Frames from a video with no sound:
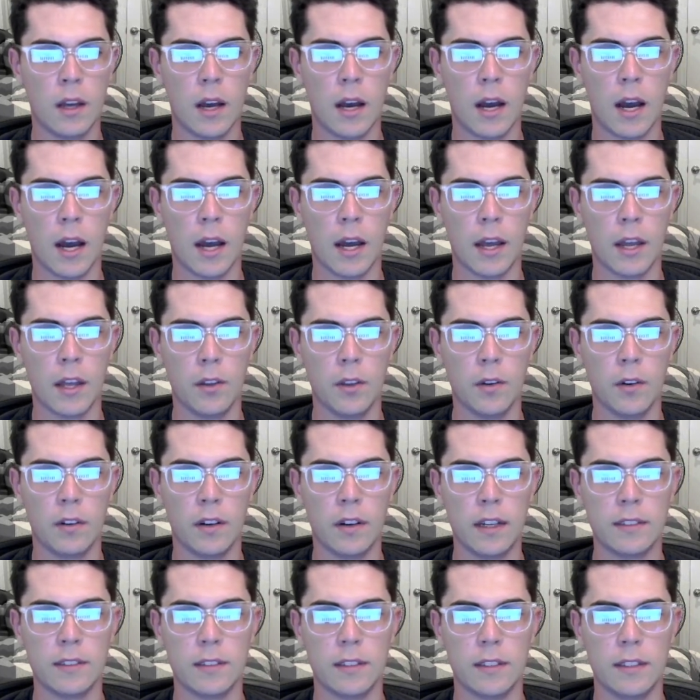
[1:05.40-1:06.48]
I
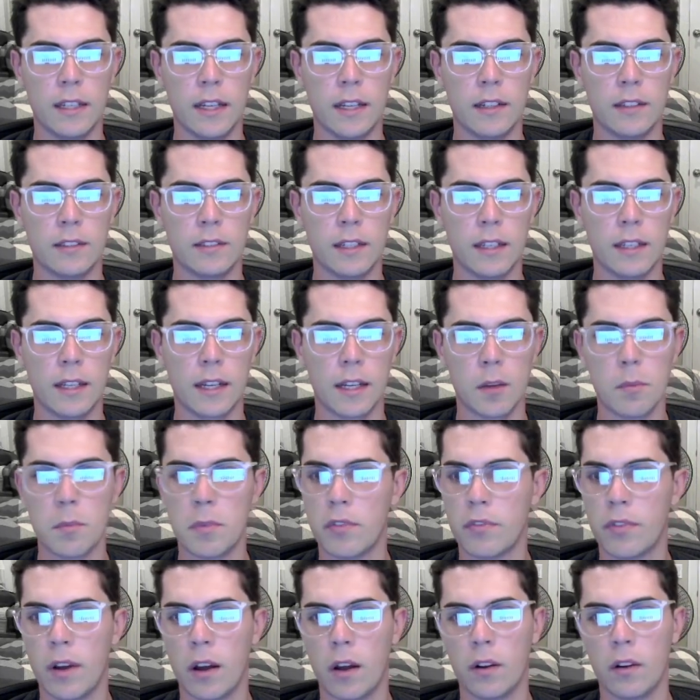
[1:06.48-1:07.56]
utilized a data set that can be
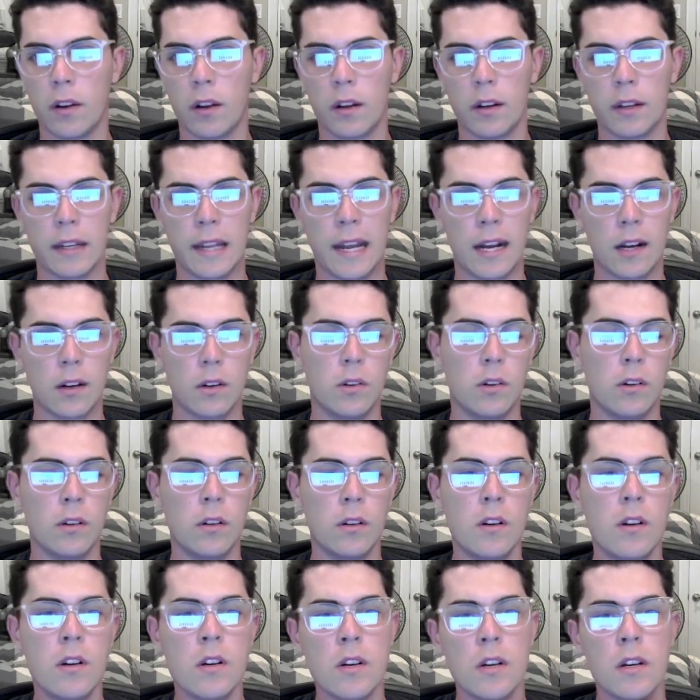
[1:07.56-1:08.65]
found on Kaggle.
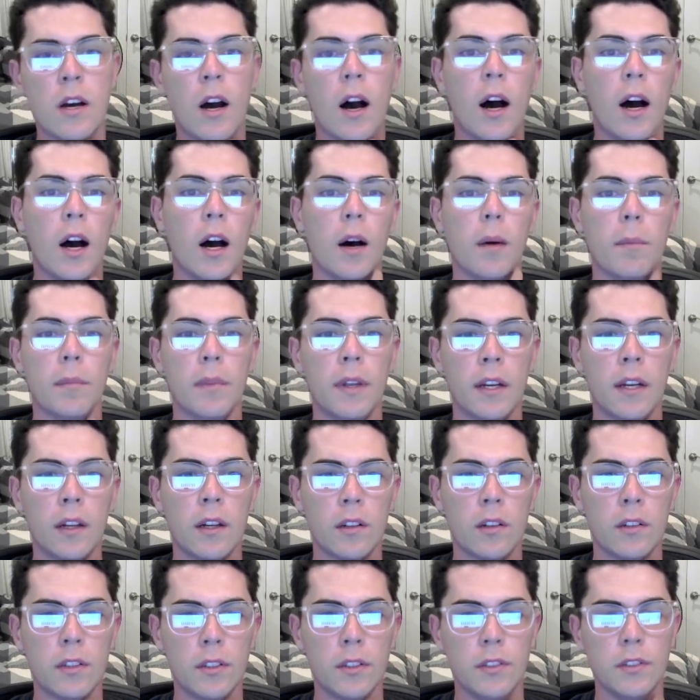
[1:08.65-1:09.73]
It
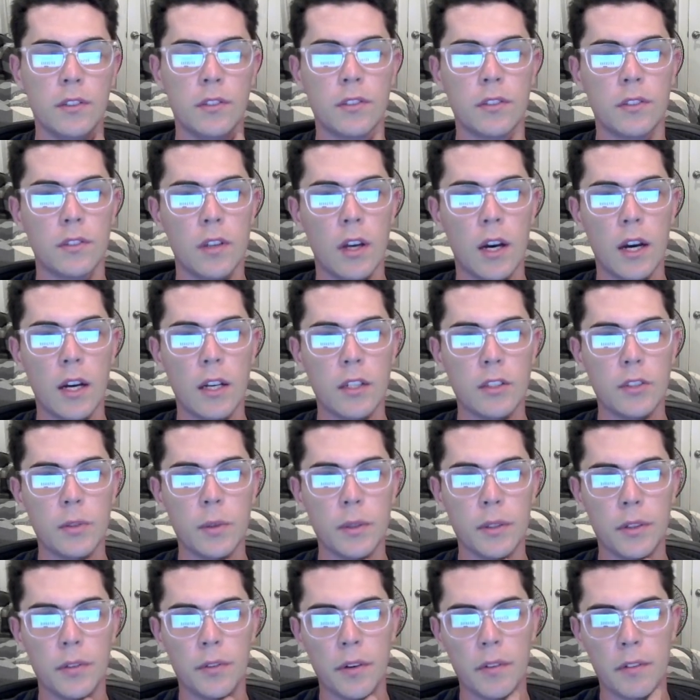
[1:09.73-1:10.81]
includes
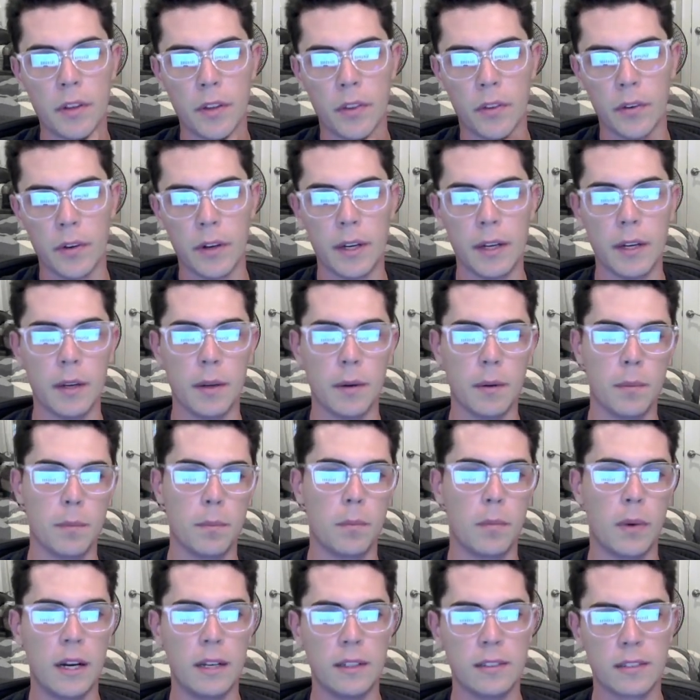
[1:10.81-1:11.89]
253
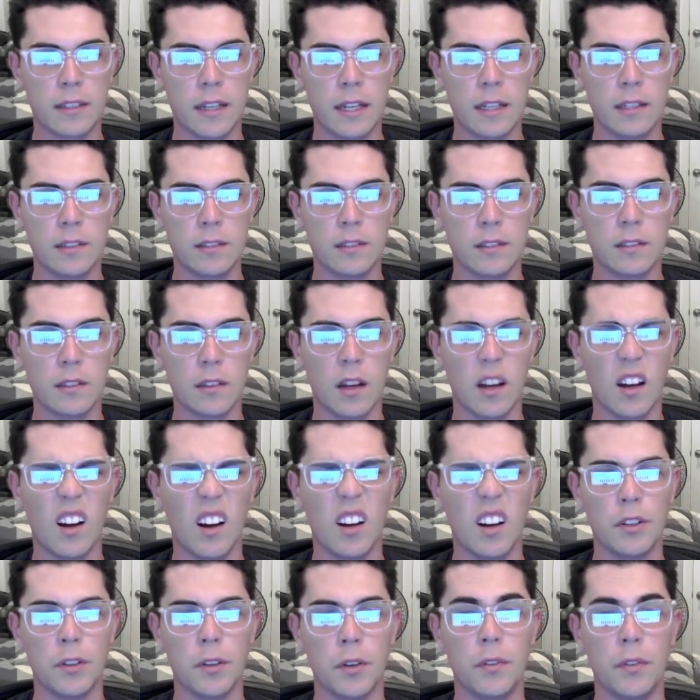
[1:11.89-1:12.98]
brain scans.
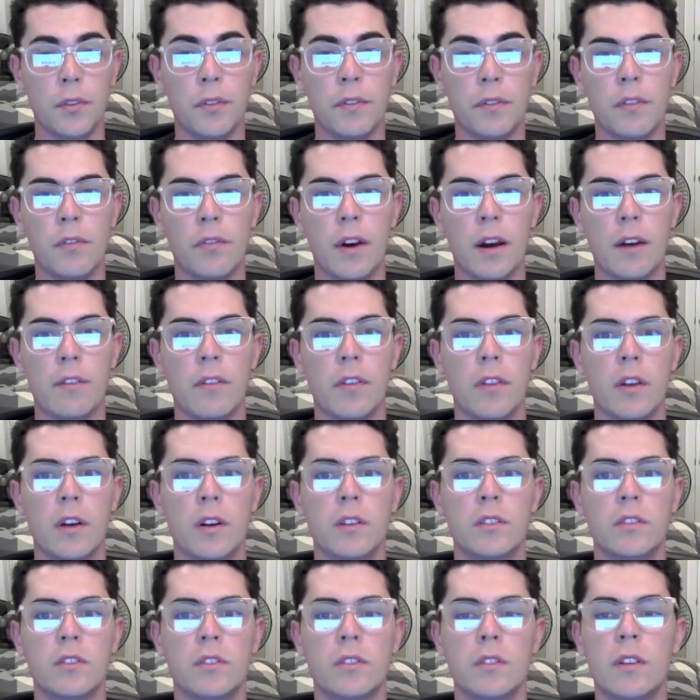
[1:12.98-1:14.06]
155 of
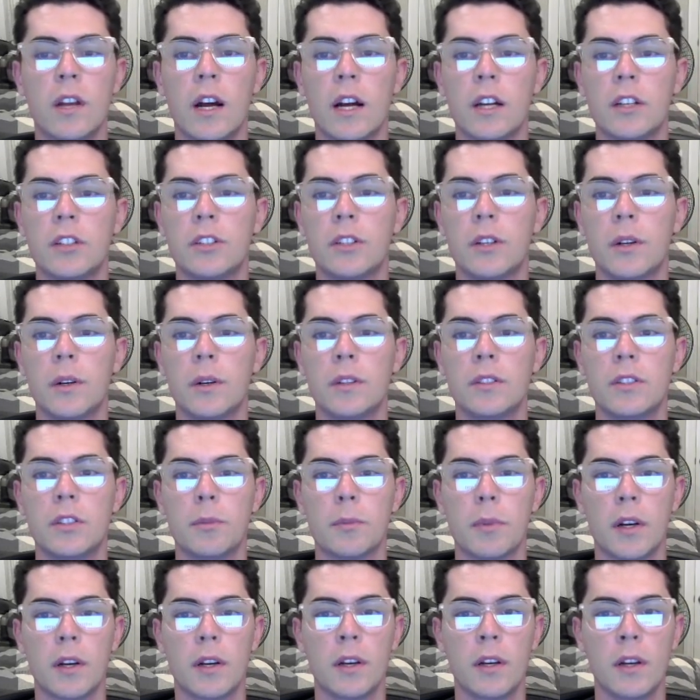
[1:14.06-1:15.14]
those do not show a
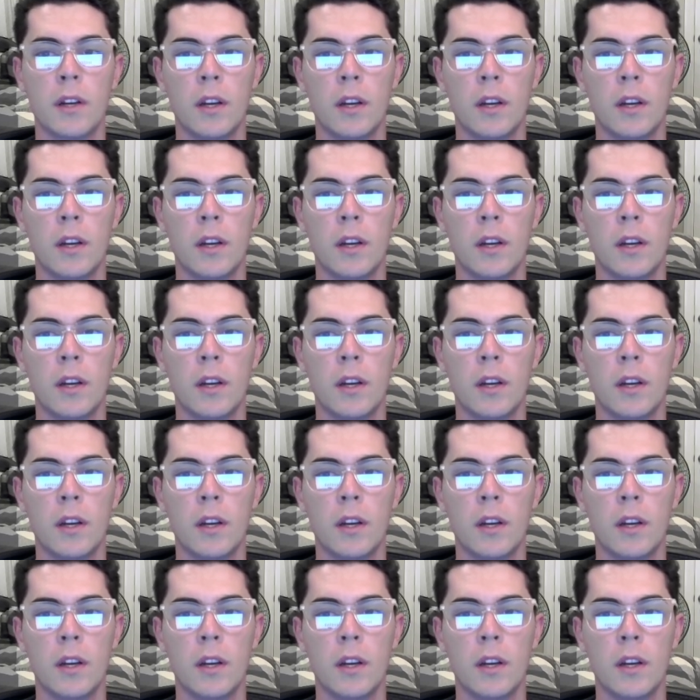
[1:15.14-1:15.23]
tumor,